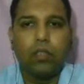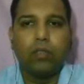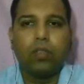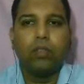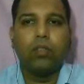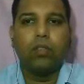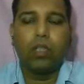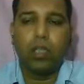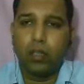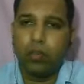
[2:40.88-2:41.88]
So
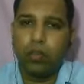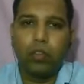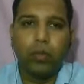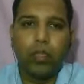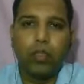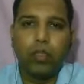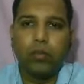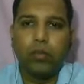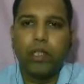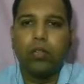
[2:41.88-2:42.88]
we will be
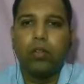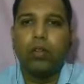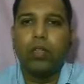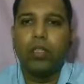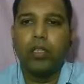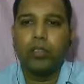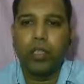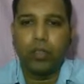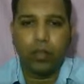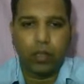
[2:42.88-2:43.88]
undergoing all these
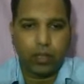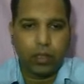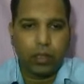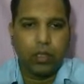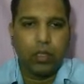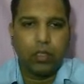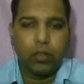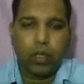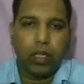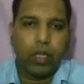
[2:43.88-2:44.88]
levels.
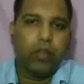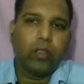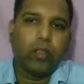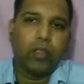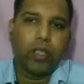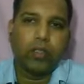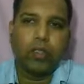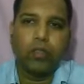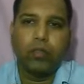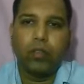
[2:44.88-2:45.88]
Okay, in this lecture,
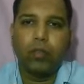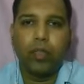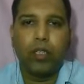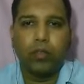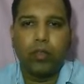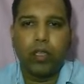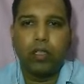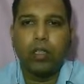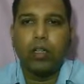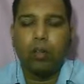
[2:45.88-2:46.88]
we will be covering
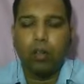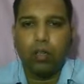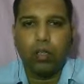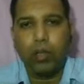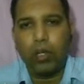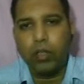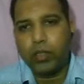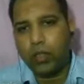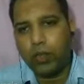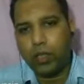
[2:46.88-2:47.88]
all the
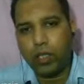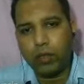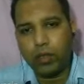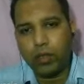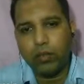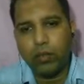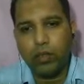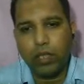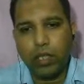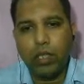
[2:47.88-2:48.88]
biosafety levels with
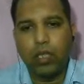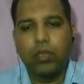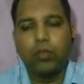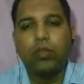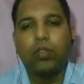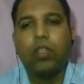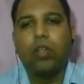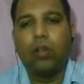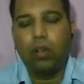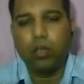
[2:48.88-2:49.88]
regard to all